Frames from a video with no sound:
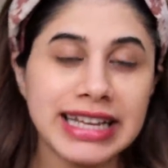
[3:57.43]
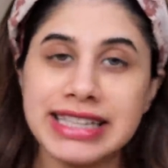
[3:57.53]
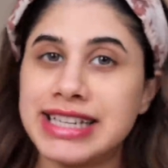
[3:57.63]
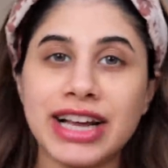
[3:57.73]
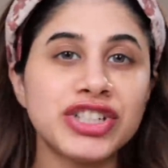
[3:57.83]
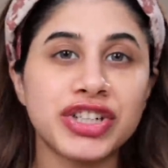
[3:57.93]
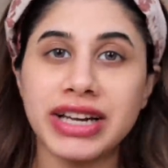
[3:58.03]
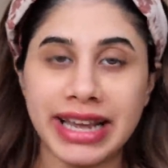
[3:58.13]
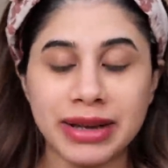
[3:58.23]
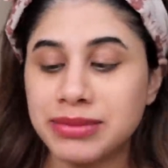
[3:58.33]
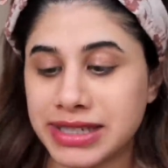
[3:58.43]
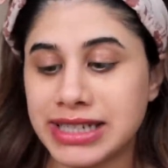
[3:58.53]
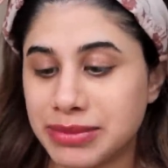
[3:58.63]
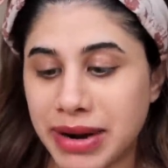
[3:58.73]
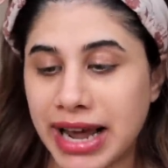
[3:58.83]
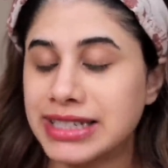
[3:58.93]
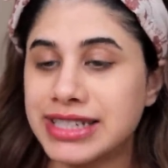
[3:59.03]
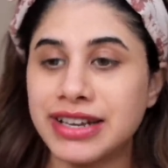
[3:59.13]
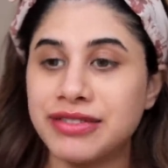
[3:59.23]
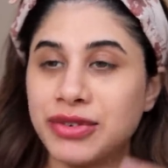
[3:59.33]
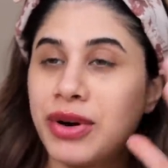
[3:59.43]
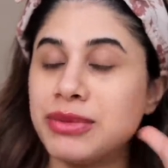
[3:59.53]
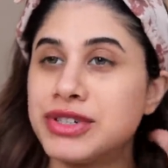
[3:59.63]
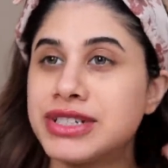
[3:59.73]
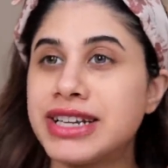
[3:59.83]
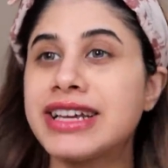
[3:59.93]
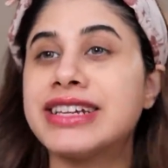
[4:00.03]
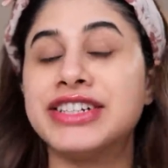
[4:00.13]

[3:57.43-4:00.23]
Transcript: Such claims these brands give, no, I'm just like,